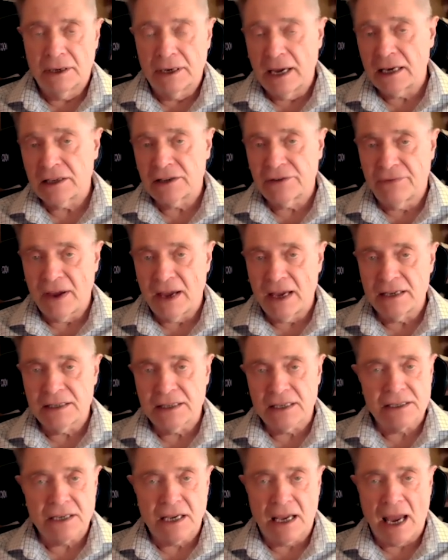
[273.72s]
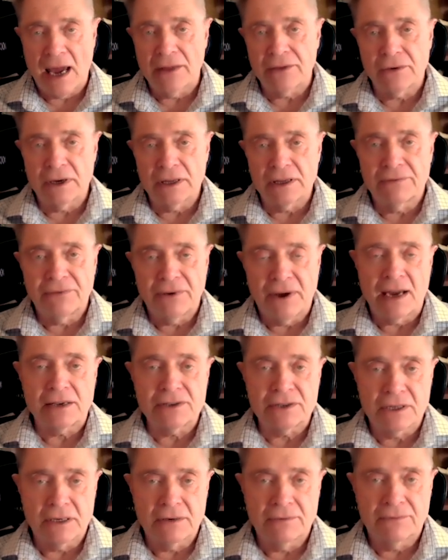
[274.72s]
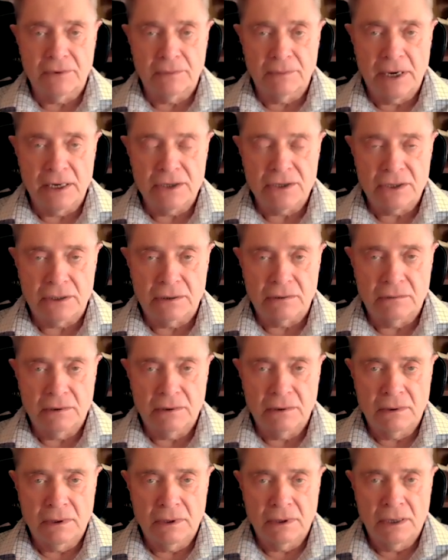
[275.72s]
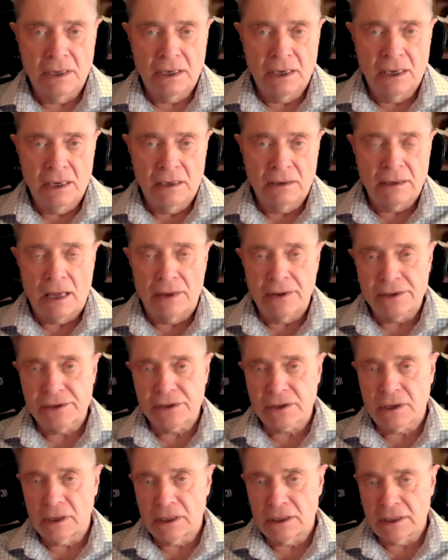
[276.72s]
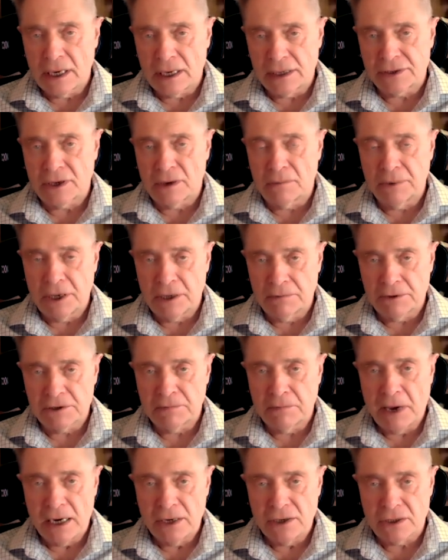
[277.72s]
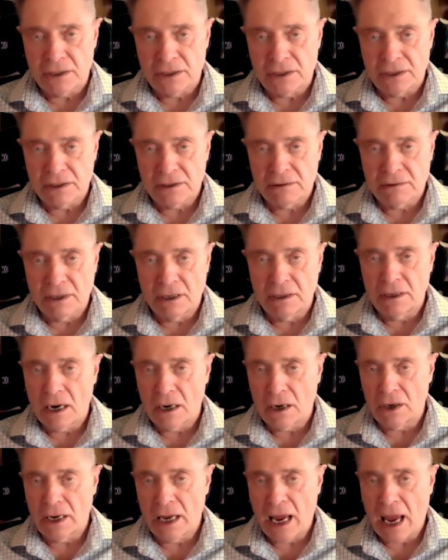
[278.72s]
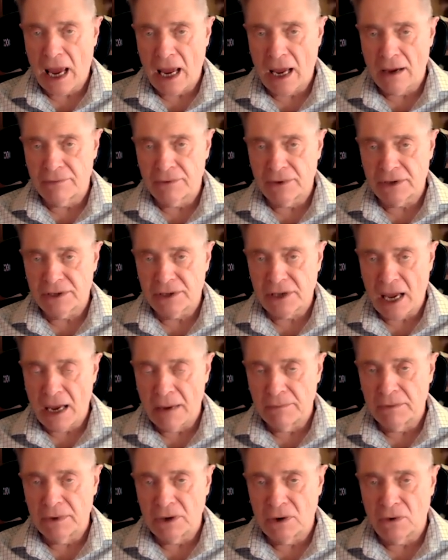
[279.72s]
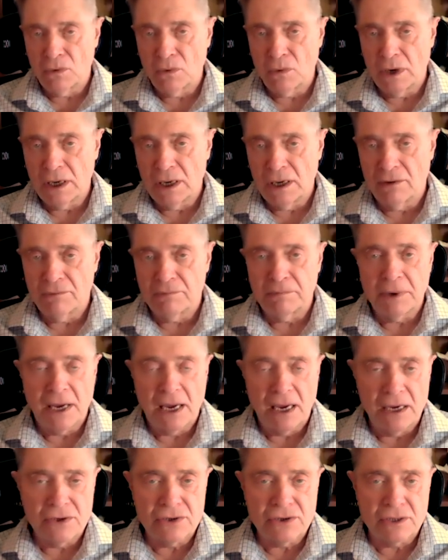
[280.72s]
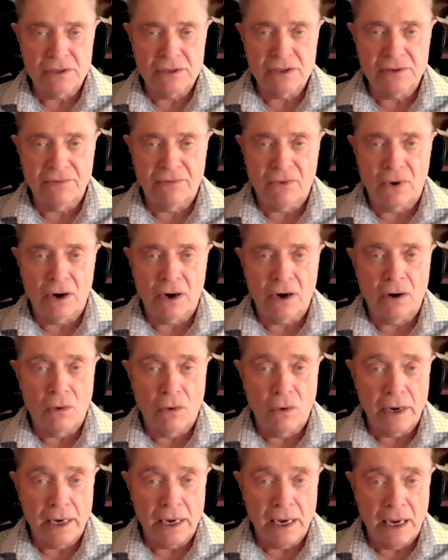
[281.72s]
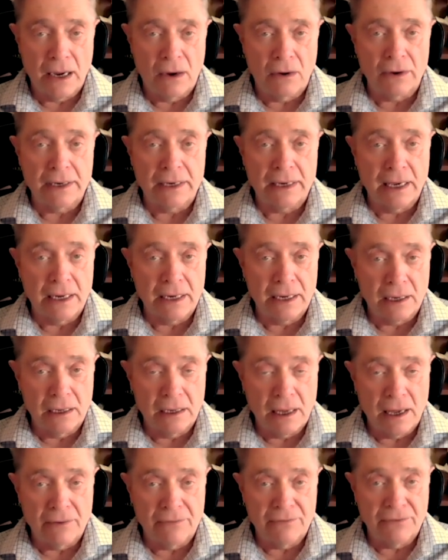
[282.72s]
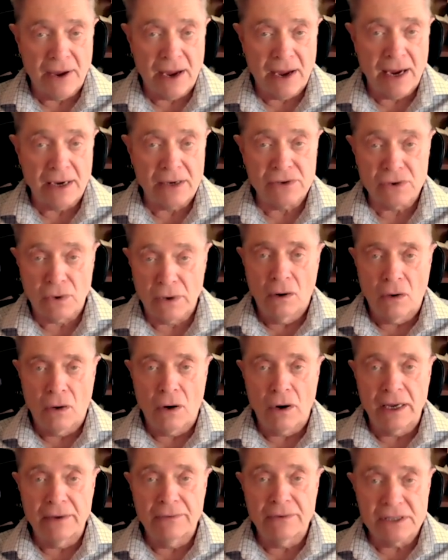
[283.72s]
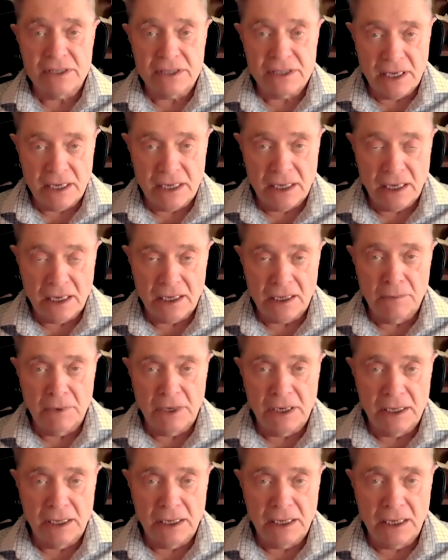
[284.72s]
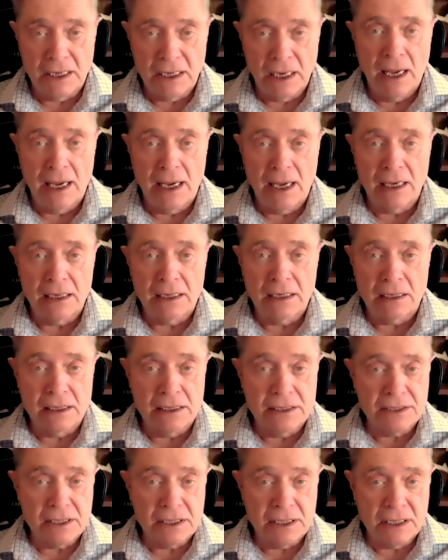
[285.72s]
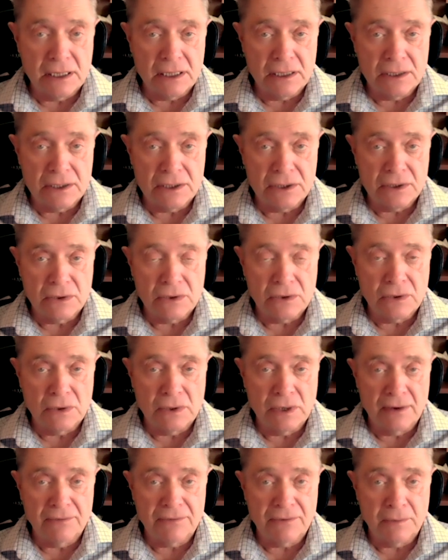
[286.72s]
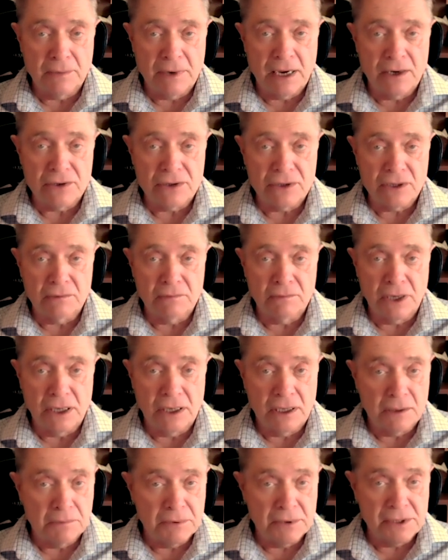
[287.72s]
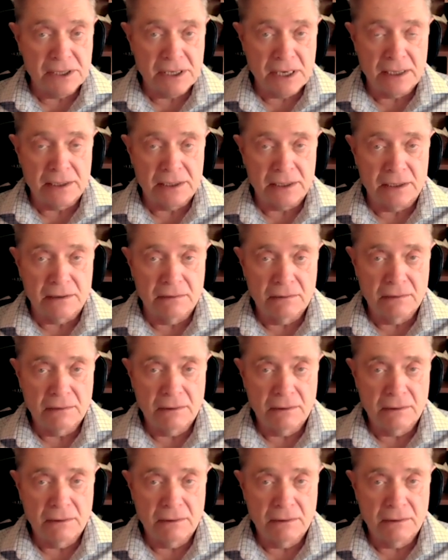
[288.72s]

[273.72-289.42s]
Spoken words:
The next phase is gathering the facts and information. Now, this is going to test some people's patience. They're not going to have the same degree of patience for going out and getting a lot of facts or even sitting in a meeting and listening to information being presented.